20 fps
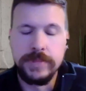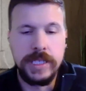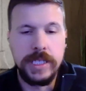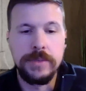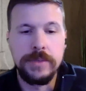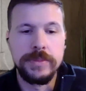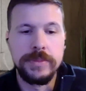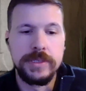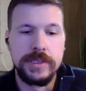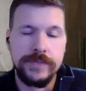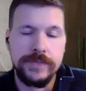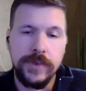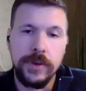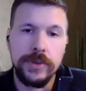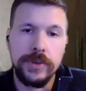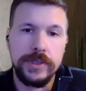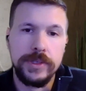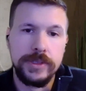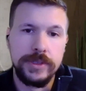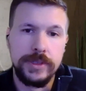teams
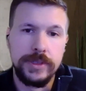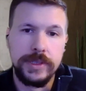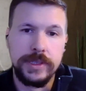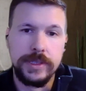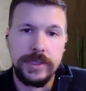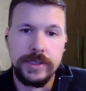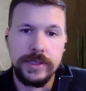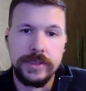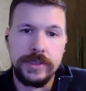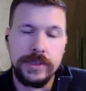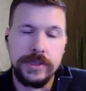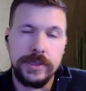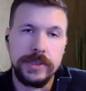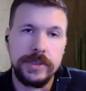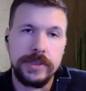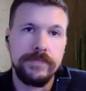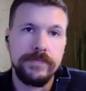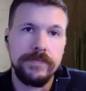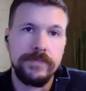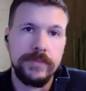devoted to
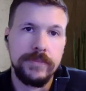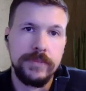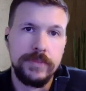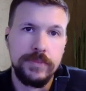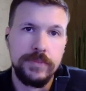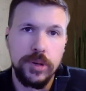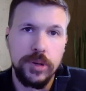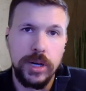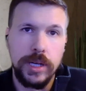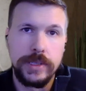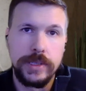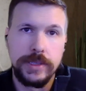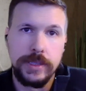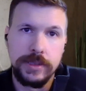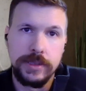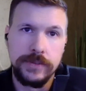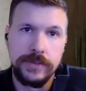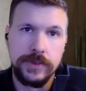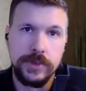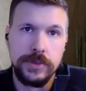the
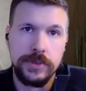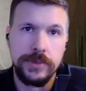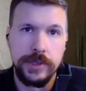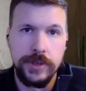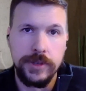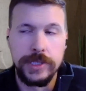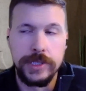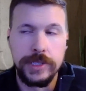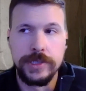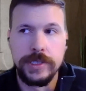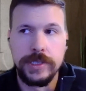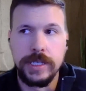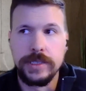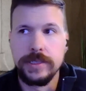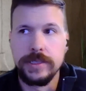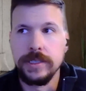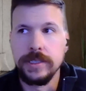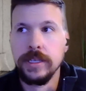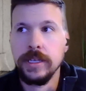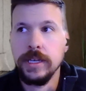process of doing regression
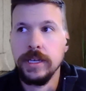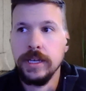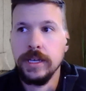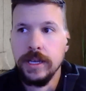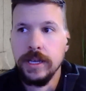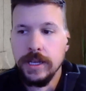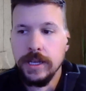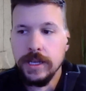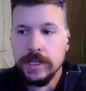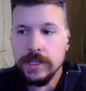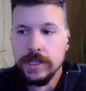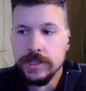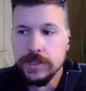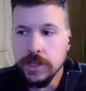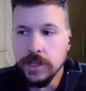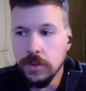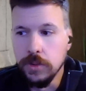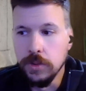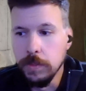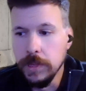testing.
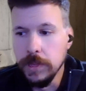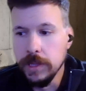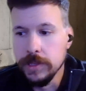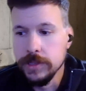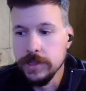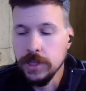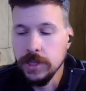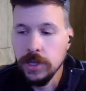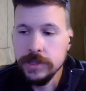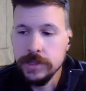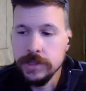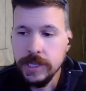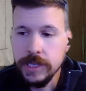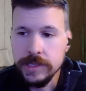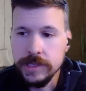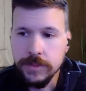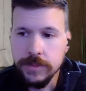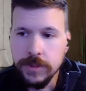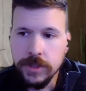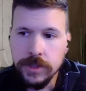So when we saw
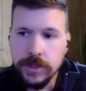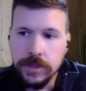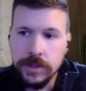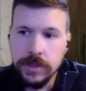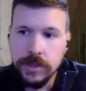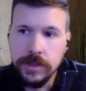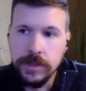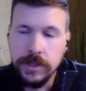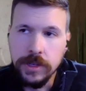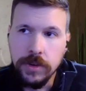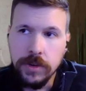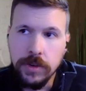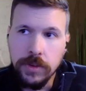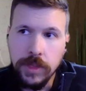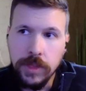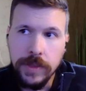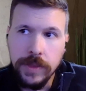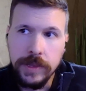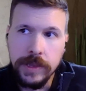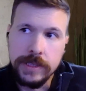TestSmart,
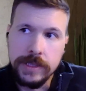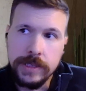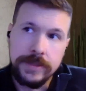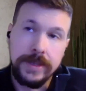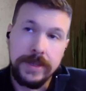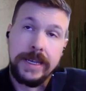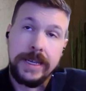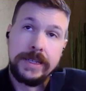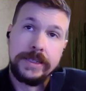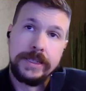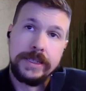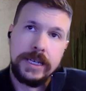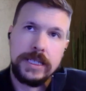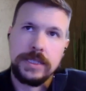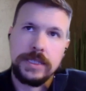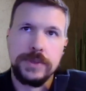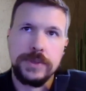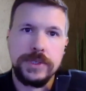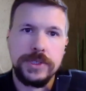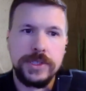the thing that stuck out to
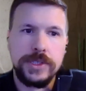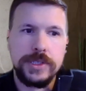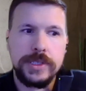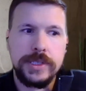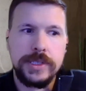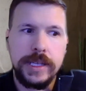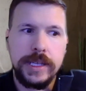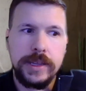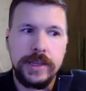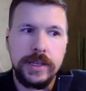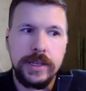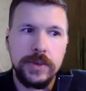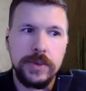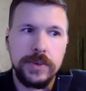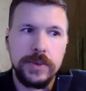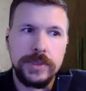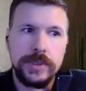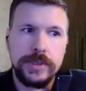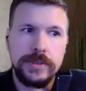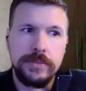us was just that there
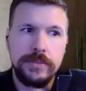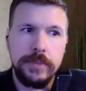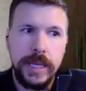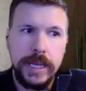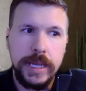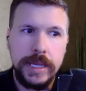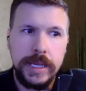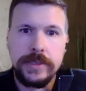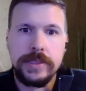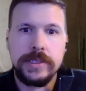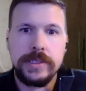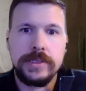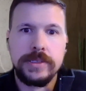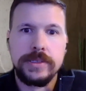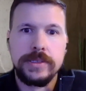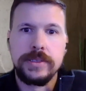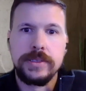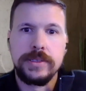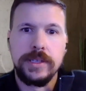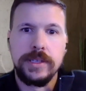was
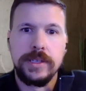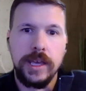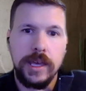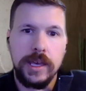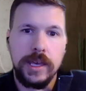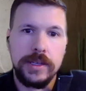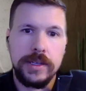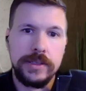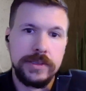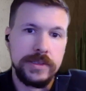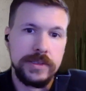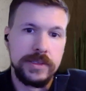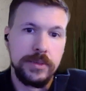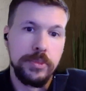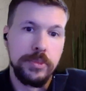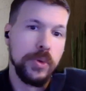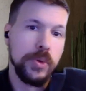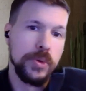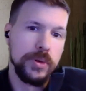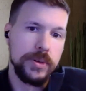maintenance and
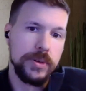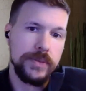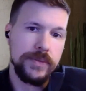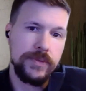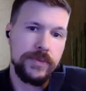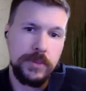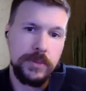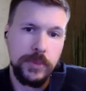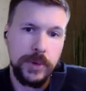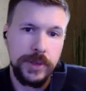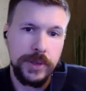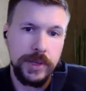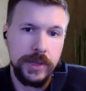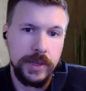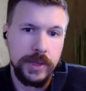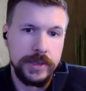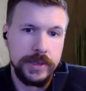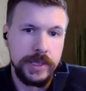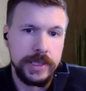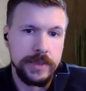support from
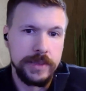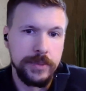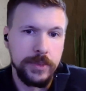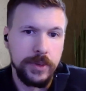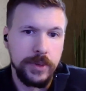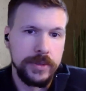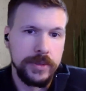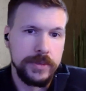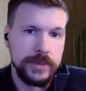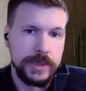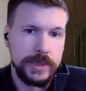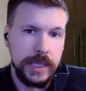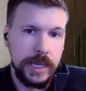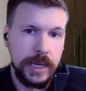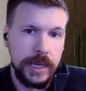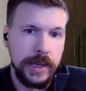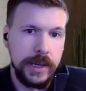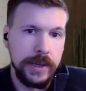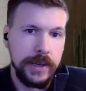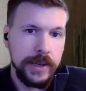within the TestSmart
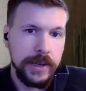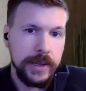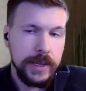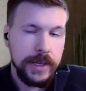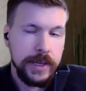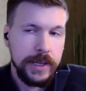side